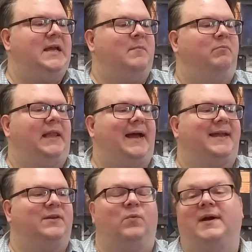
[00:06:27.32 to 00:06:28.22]
Black
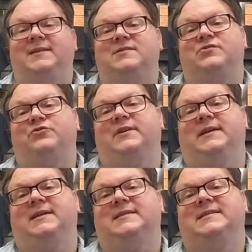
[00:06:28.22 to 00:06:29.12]
and white
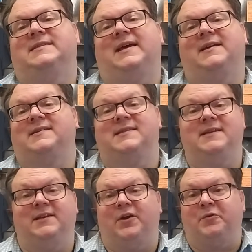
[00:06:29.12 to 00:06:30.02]
streaks,
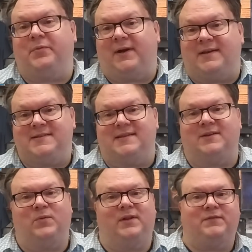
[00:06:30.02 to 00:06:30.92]
tuxedo
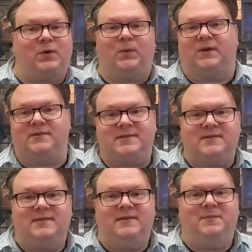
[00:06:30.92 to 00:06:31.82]
pressing. Well, of course,
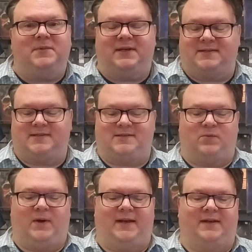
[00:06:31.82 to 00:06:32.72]
because it's a
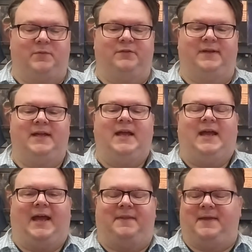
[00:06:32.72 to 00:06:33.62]
wedding movie.
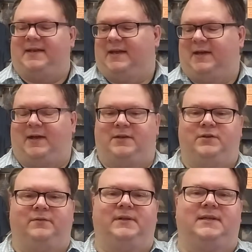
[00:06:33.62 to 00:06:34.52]
And then uh, a
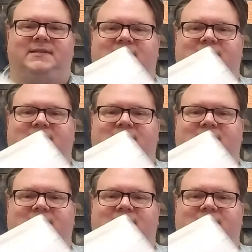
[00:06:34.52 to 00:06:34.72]
new release